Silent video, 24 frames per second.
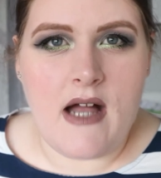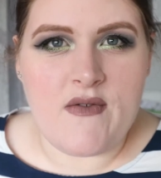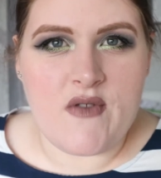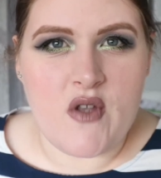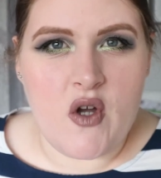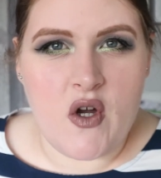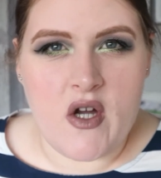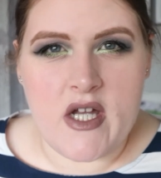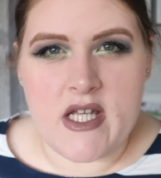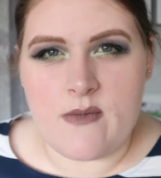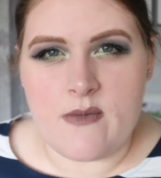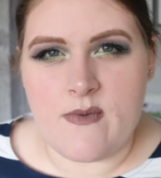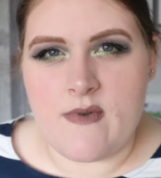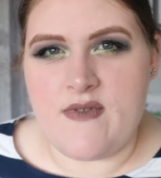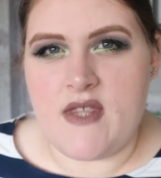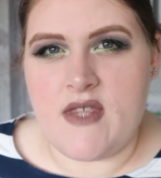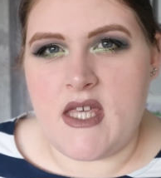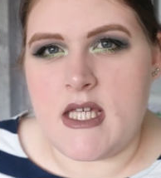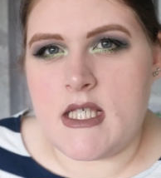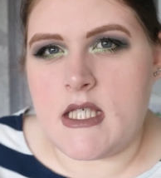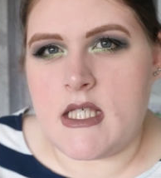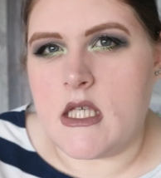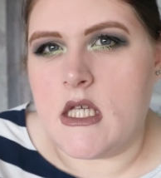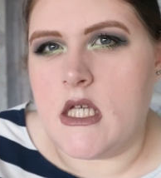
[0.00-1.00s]
Notice with
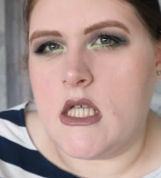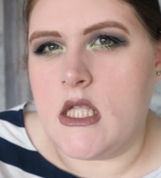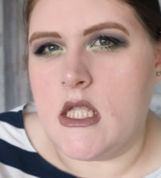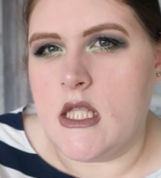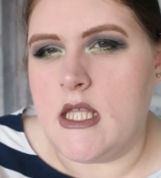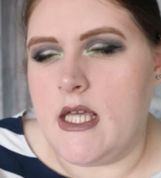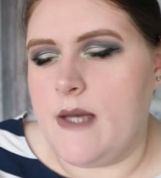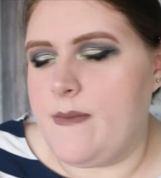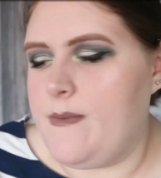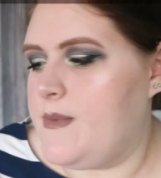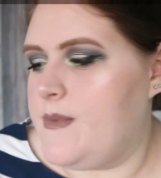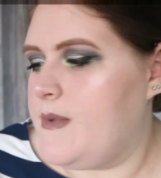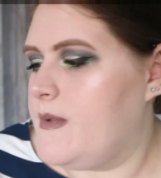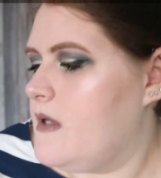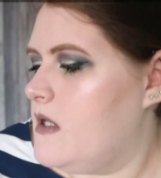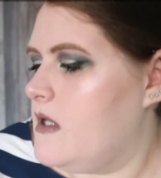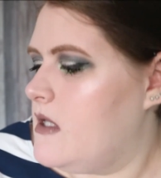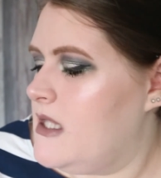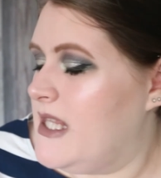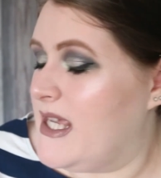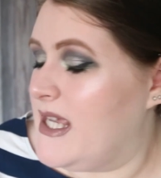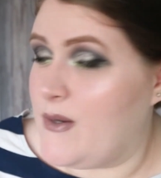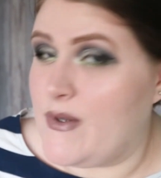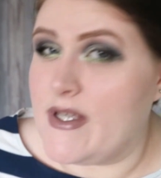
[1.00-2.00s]
this
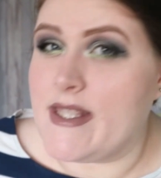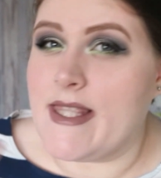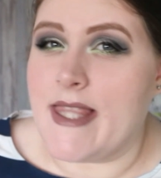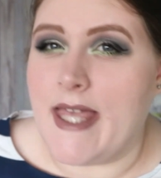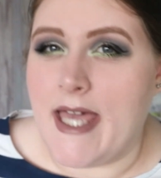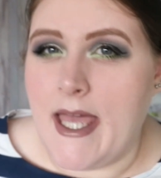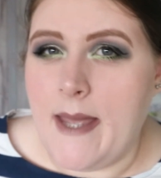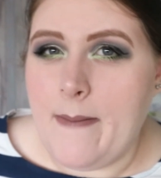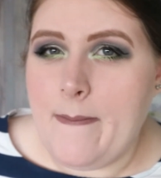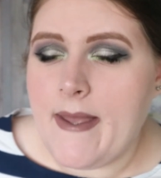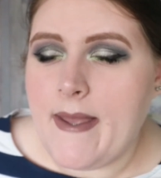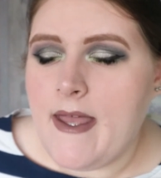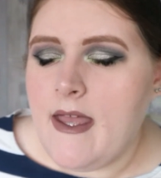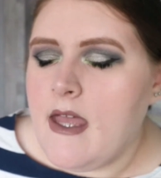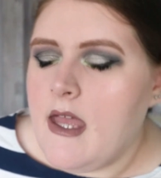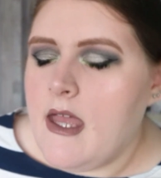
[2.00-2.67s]
liquid lip